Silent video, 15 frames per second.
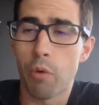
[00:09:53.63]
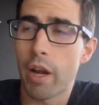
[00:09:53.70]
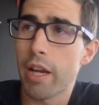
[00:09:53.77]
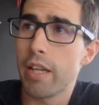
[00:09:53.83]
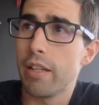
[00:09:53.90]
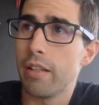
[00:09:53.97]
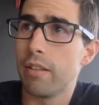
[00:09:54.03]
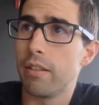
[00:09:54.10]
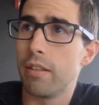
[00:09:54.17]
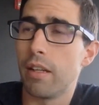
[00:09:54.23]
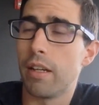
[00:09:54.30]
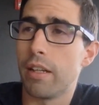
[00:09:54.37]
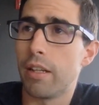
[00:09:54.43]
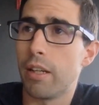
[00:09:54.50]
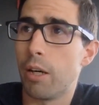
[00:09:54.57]
right.
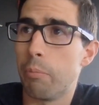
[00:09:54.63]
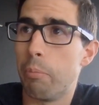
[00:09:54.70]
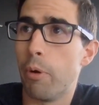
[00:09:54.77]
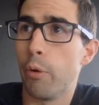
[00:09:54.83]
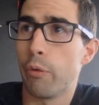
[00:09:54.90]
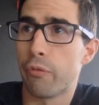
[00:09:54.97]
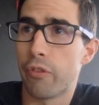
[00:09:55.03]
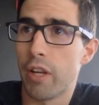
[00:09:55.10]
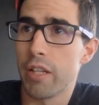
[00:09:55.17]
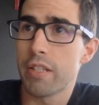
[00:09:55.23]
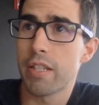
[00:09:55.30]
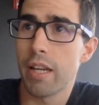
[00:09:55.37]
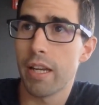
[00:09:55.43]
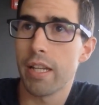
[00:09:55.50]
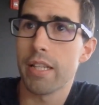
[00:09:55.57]
On both
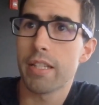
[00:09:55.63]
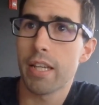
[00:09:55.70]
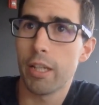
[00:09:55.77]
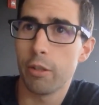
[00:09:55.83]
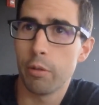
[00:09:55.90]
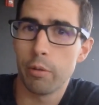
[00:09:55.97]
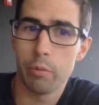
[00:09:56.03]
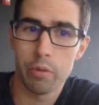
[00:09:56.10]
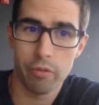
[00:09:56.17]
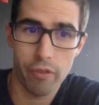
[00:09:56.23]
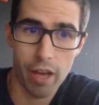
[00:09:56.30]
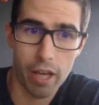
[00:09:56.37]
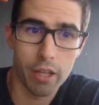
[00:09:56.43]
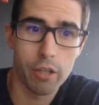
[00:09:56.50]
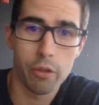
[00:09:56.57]
fronts, that is how it was
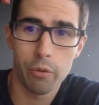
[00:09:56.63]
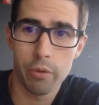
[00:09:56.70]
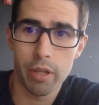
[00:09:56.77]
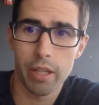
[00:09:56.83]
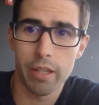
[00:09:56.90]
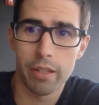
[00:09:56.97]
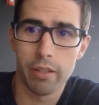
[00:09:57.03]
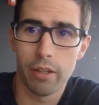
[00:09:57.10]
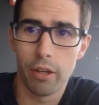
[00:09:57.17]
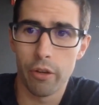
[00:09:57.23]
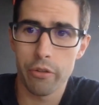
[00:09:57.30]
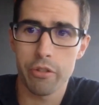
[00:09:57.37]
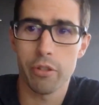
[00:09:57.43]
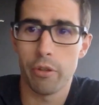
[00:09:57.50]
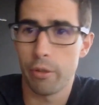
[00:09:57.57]
valued. And
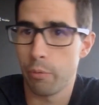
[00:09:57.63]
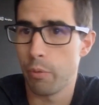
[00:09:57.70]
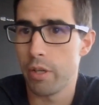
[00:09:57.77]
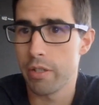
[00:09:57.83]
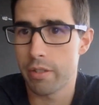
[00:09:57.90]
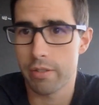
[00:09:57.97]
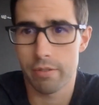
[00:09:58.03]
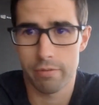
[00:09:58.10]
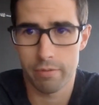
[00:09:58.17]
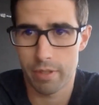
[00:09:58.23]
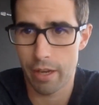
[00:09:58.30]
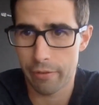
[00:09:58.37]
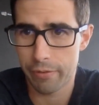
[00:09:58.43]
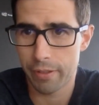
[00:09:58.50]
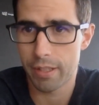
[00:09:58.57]
also there was
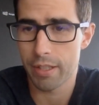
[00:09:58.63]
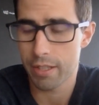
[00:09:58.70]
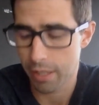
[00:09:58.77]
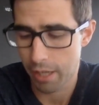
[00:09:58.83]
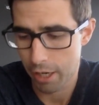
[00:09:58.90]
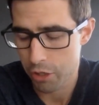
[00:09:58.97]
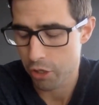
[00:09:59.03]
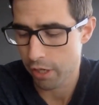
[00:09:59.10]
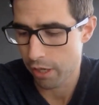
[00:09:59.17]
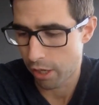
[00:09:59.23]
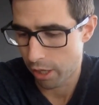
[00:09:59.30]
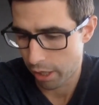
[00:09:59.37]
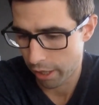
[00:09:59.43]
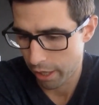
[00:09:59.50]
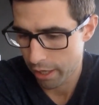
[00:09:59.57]
definitely discussion
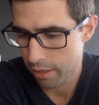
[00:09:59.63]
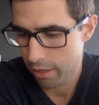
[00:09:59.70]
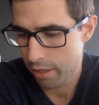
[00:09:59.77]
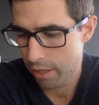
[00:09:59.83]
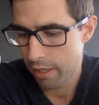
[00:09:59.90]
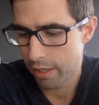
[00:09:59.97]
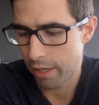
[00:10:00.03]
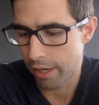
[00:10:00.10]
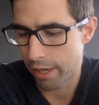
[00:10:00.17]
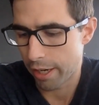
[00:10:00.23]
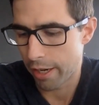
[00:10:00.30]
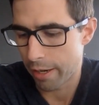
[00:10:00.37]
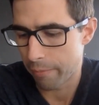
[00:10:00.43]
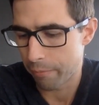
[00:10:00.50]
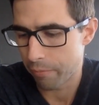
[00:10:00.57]
on it.
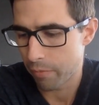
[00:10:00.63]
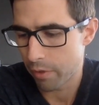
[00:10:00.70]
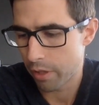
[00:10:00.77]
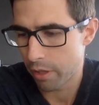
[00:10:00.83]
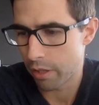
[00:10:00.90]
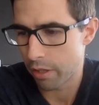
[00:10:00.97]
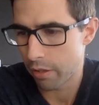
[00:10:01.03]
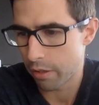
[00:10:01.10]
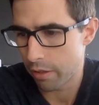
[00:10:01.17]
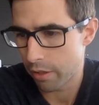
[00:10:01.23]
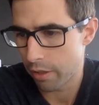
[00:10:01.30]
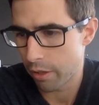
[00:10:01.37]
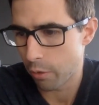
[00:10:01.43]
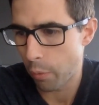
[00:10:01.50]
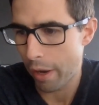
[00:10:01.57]

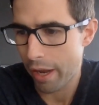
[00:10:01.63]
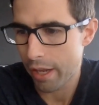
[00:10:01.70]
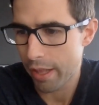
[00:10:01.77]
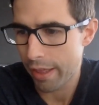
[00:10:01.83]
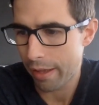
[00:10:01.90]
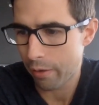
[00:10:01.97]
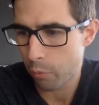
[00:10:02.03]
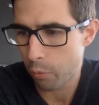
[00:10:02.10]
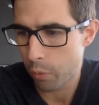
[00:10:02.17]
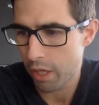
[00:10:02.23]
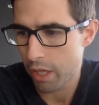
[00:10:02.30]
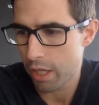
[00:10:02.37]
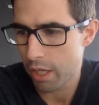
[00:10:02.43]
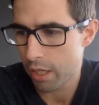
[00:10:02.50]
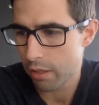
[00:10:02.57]
The way that
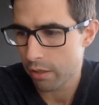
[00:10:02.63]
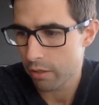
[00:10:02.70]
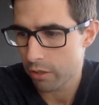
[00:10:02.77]
we